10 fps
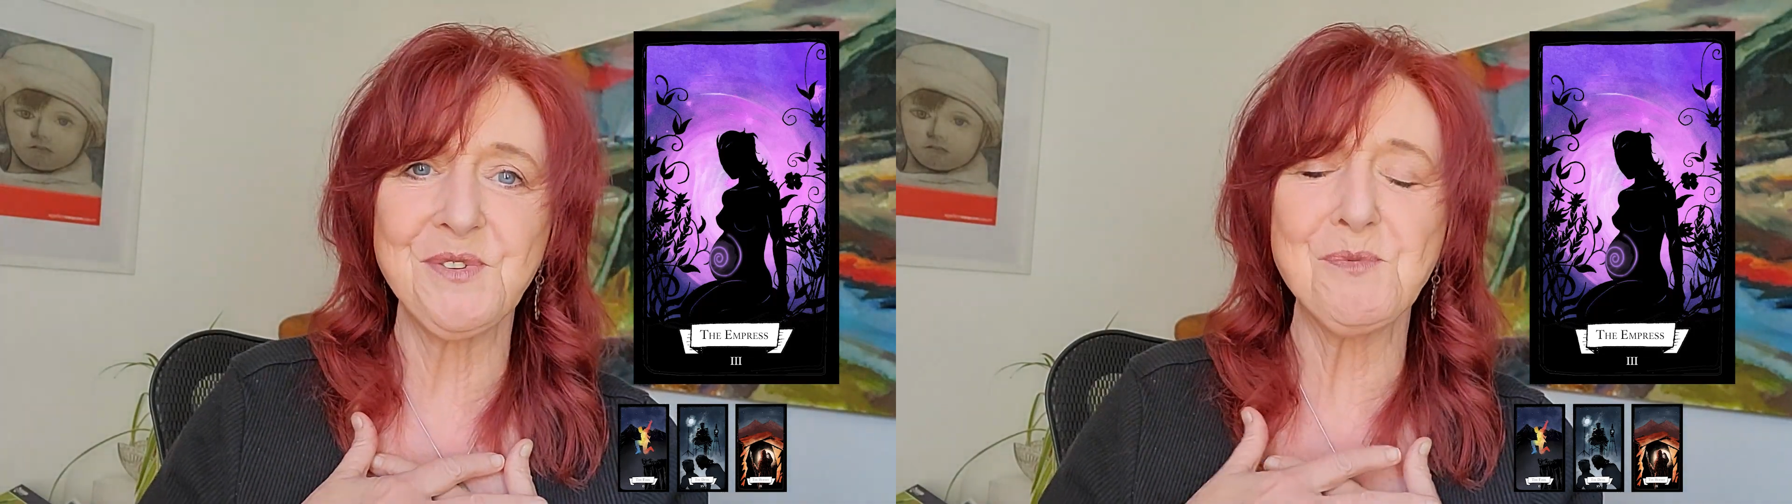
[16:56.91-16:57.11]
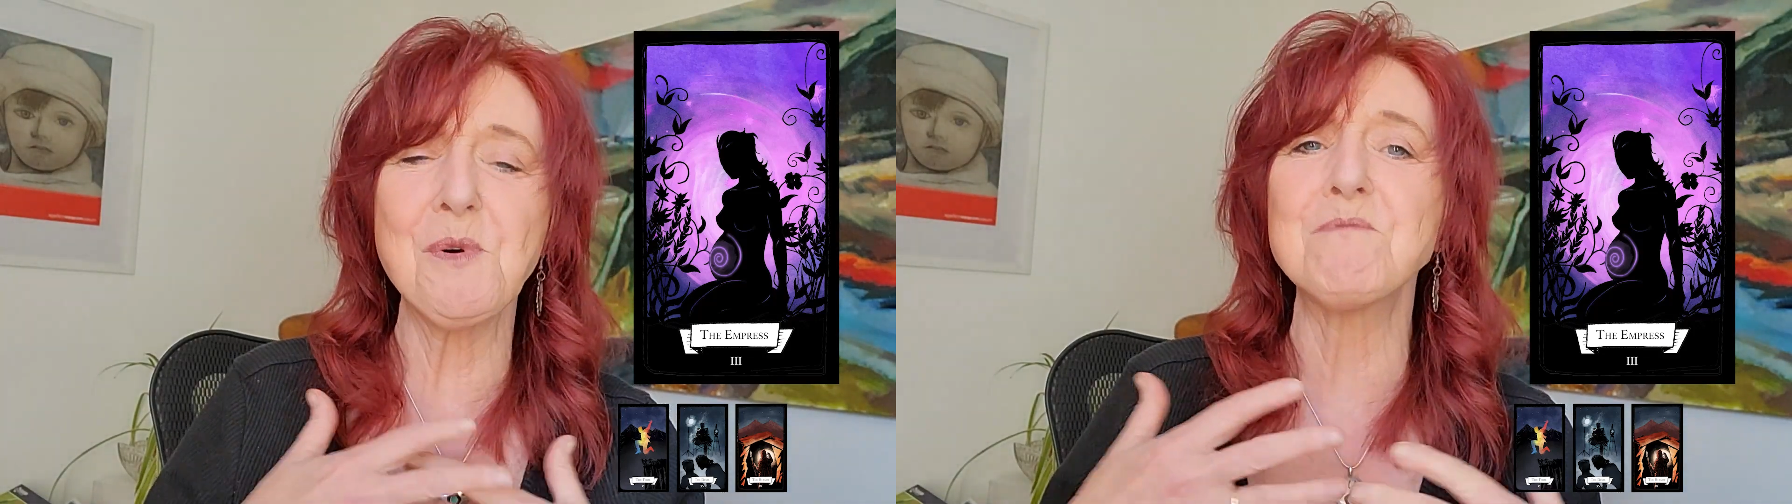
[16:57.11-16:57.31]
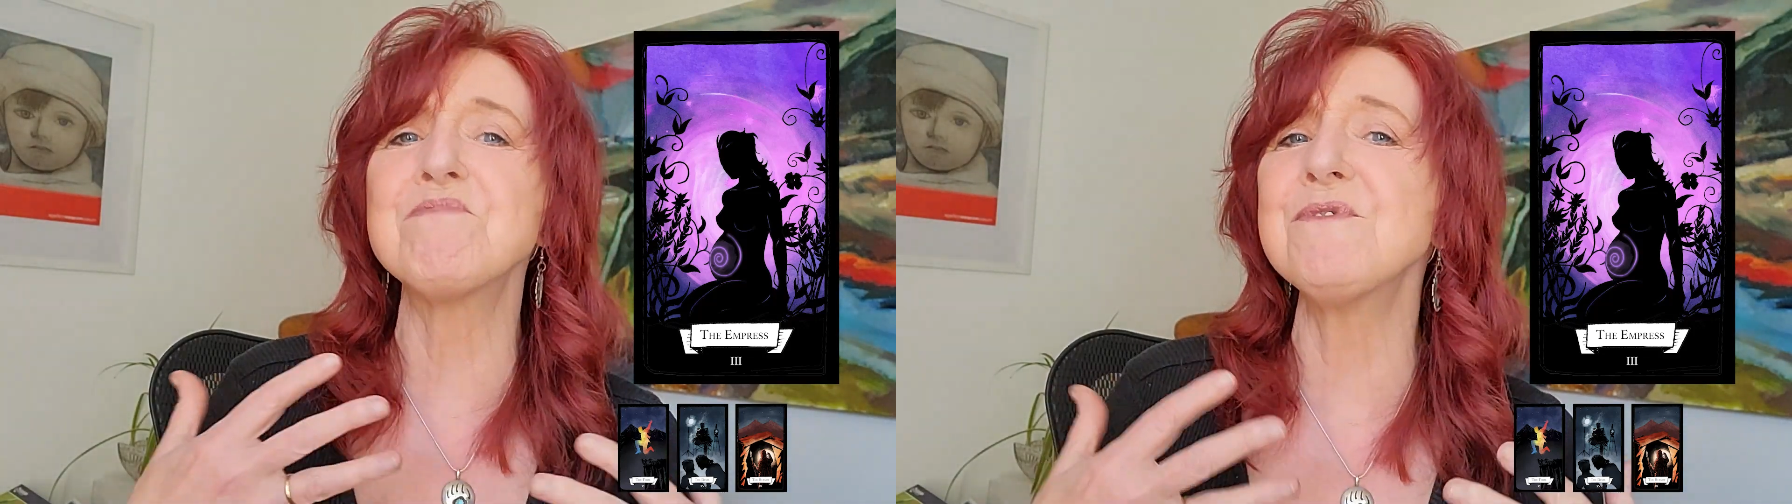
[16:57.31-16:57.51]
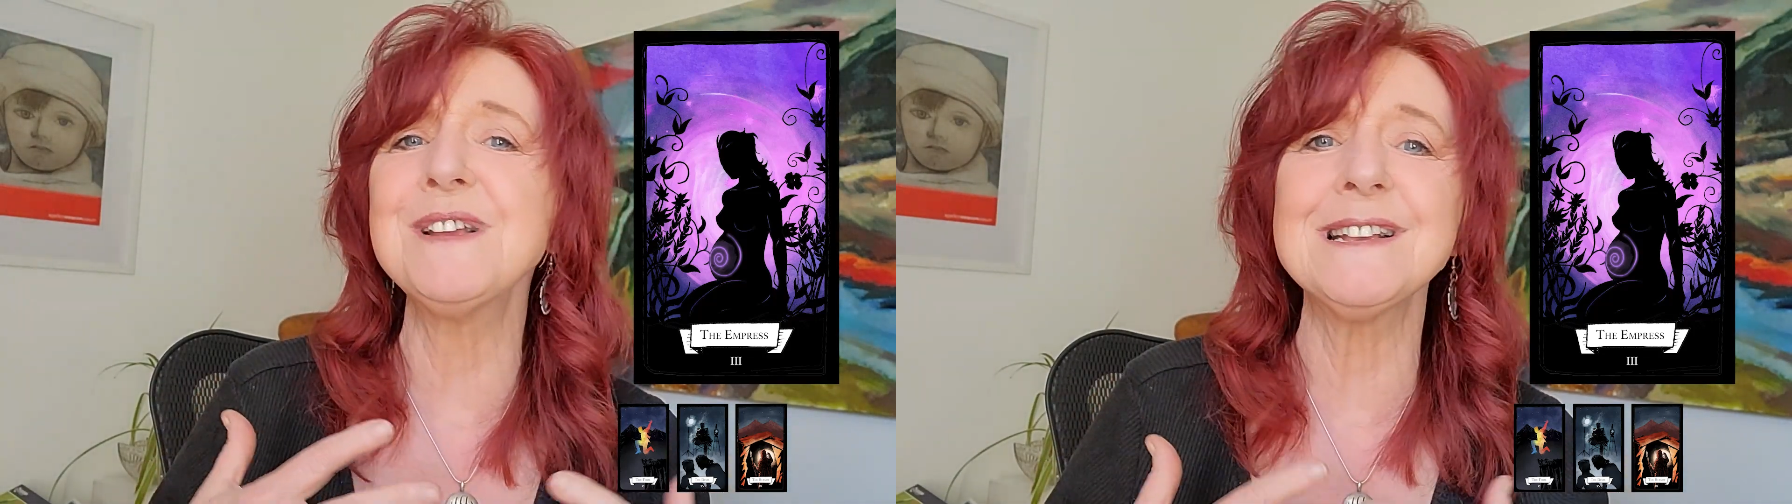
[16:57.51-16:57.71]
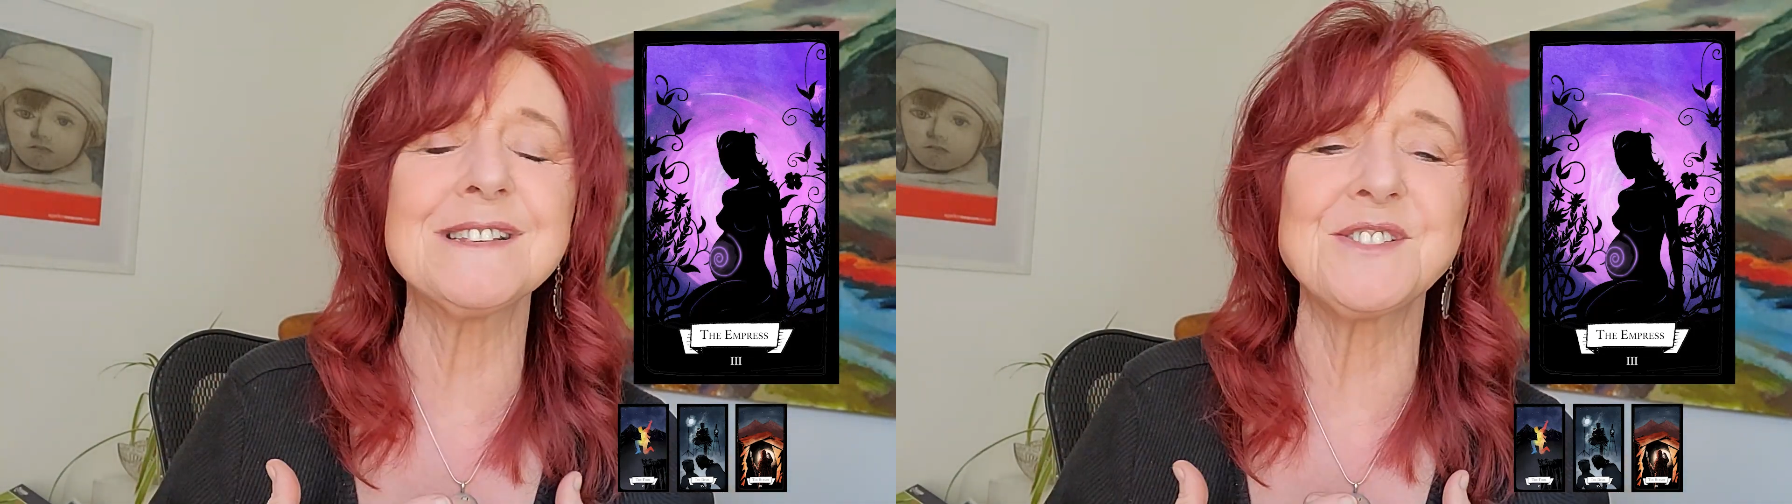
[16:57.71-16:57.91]
what
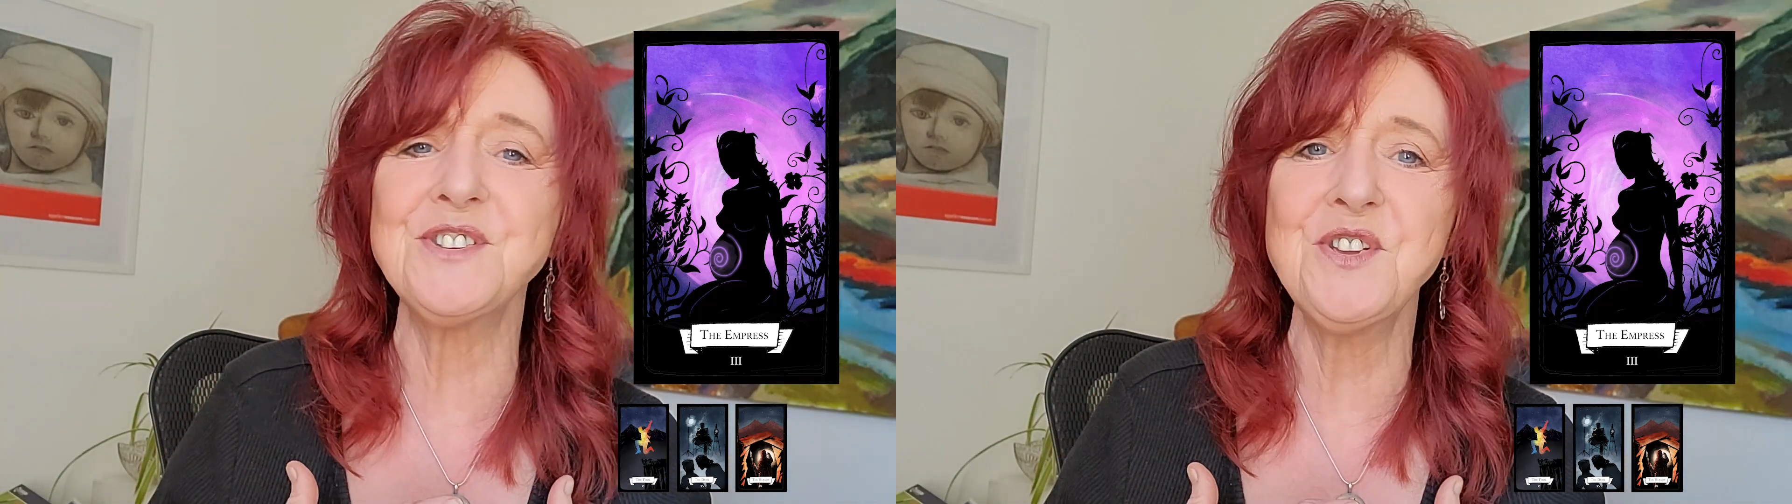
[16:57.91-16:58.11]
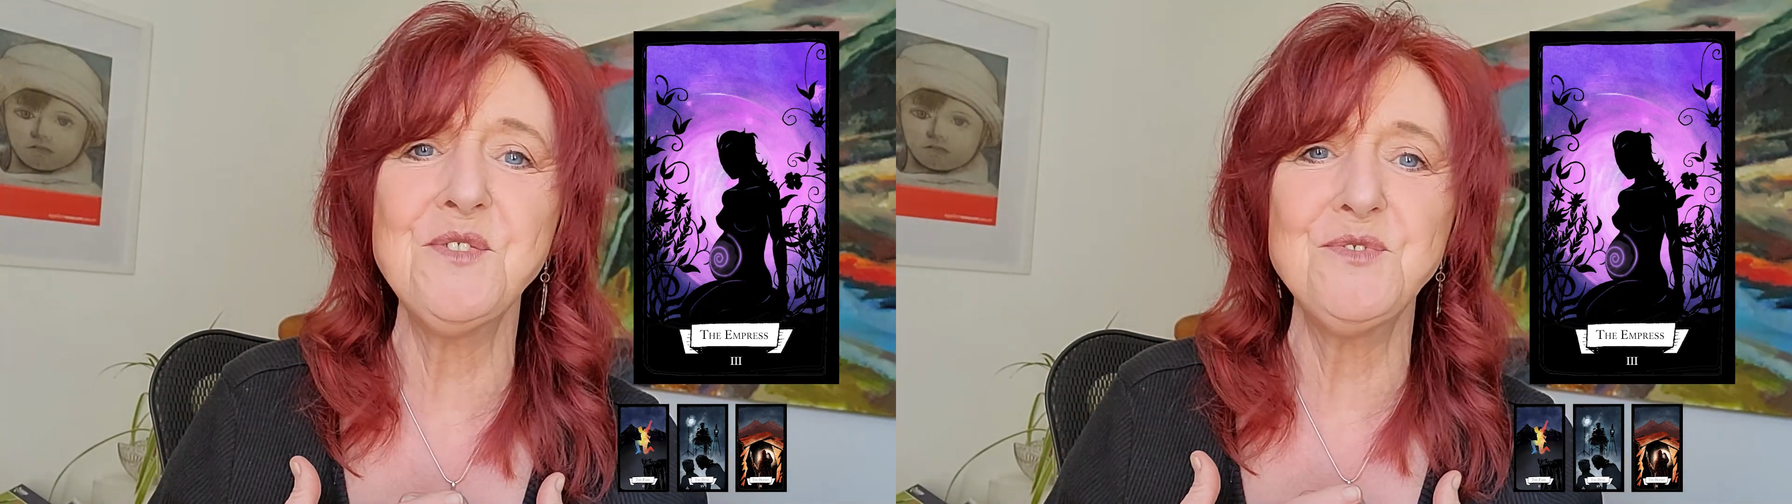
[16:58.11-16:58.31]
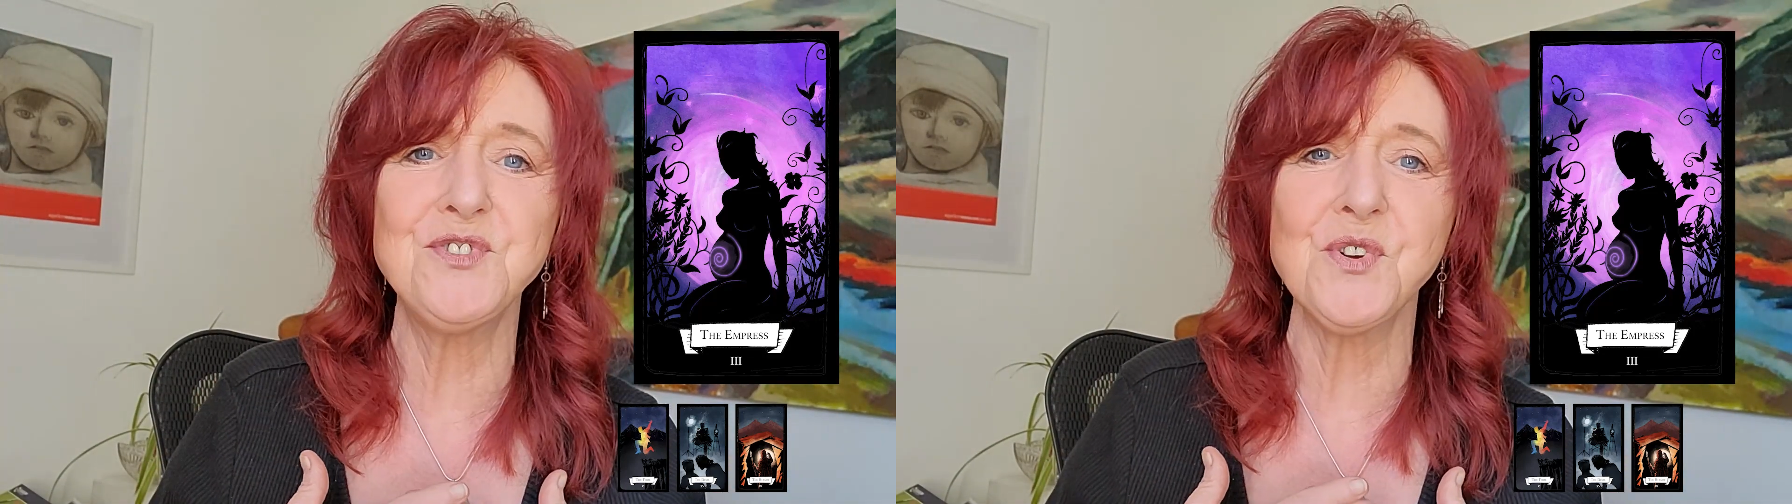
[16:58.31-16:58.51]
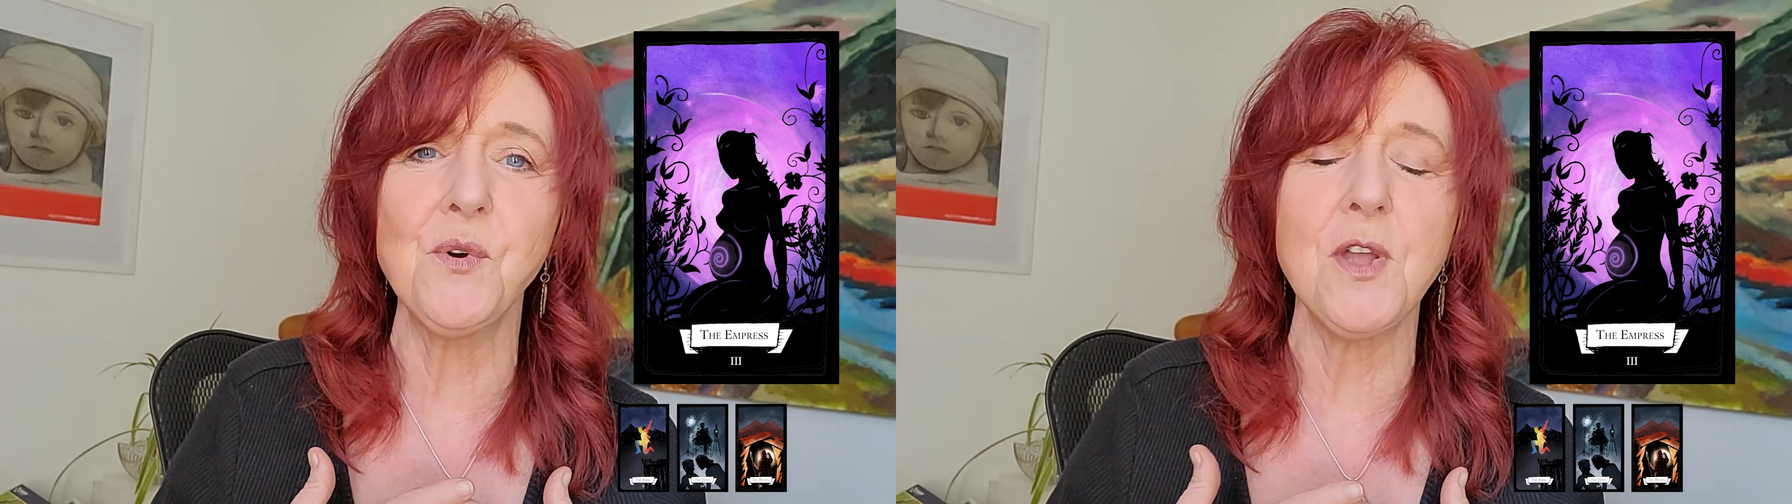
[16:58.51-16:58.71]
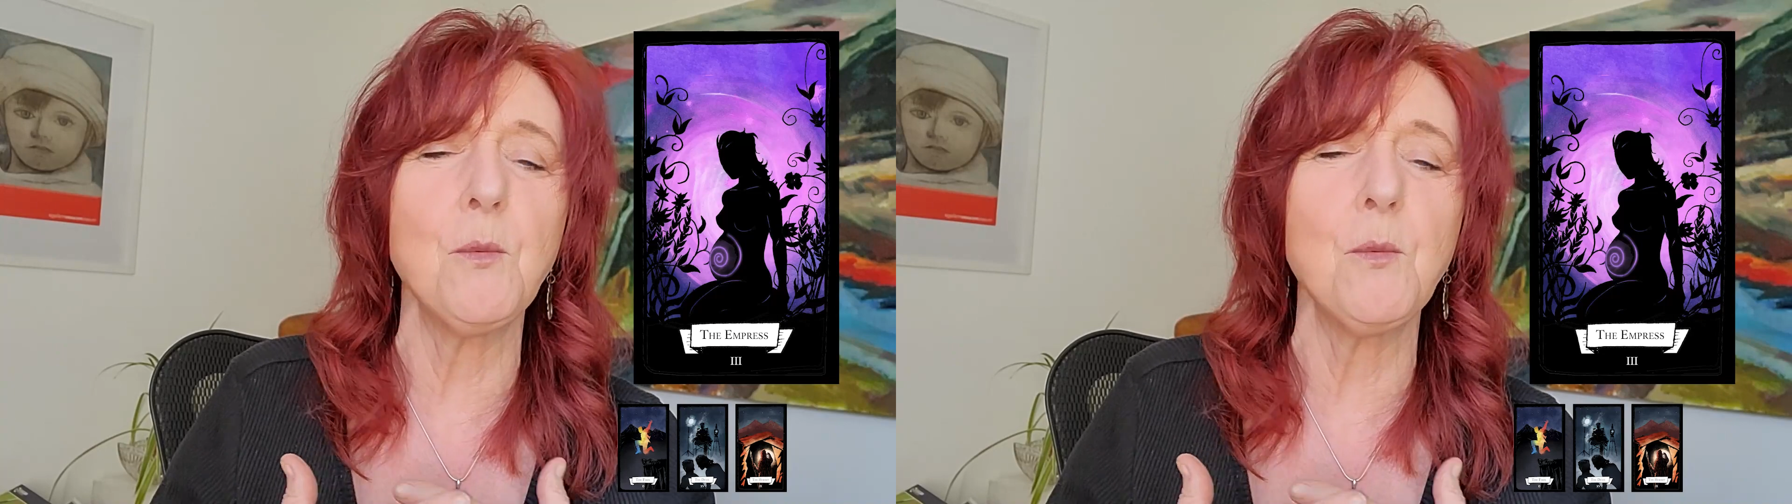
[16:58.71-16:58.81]
brings you joy,